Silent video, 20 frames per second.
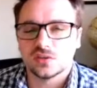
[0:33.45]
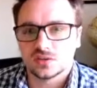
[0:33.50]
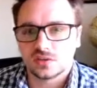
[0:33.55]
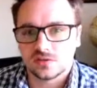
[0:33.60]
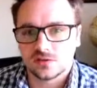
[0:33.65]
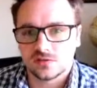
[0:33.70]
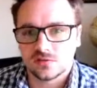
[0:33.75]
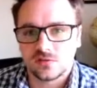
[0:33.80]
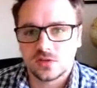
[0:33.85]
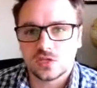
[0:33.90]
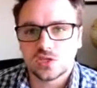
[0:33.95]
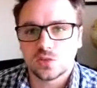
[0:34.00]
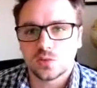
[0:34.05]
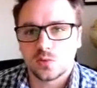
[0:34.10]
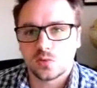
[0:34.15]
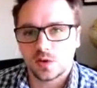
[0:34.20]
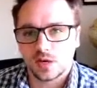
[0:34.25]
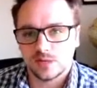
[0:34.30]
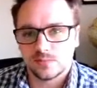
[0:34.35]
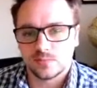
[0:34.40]
So the
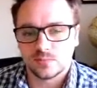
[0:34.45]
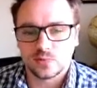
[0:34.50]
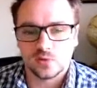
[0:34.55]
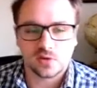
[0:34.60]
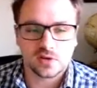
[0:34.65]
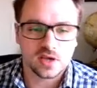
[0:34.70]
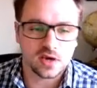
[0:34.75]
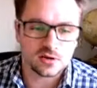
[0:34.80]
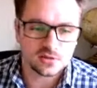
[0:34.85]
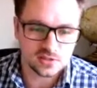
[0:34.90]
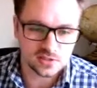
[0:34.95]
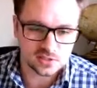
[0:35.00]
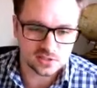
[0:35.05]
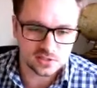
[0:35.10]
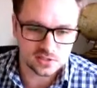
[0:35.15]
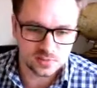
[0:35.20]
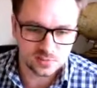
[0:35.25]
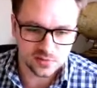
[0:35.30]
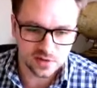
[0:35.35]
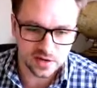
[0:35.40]
visual input goes into
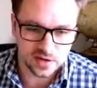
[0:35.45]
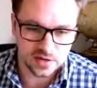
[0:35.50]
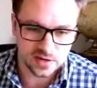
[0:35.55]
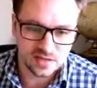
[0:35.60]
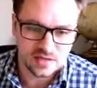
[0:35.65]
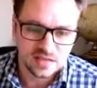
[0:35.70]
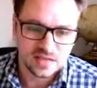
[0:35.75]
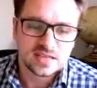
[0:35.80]
the brain.